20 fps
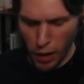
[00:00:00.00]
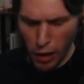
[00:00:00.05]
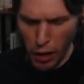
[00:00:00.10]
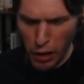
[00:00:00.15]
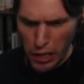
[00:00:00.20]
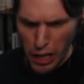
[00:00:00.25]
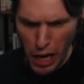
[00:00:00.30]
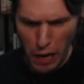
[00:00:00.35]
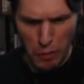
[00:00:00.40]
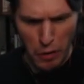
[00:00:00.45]
Oh
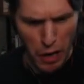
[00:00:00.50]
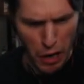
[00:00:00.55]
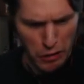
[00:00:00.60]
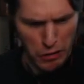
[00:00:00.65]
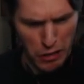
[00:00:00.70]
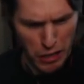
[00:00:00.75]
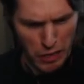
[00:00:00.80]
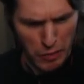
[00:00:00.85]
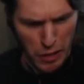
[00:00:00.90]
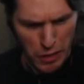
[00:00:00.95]
yeah, we
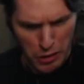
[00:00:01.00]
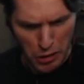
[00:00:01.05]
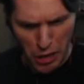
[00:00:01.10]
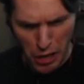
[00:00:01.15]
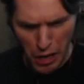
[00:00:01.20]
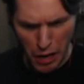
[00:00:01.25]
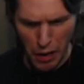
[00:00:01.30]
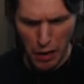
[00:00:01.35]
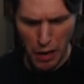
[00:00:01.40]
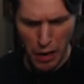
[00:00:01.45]
also need to make sure
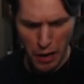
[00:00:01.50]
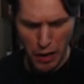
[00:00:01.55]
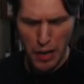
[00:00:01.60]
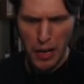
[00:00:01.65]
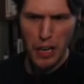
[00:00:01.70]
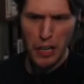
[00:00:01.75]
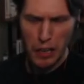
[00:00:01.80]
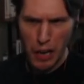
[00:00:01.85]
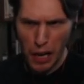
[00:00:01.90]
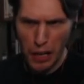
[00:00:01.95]
to uh,
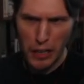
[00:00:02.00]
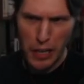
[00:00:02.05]
uh,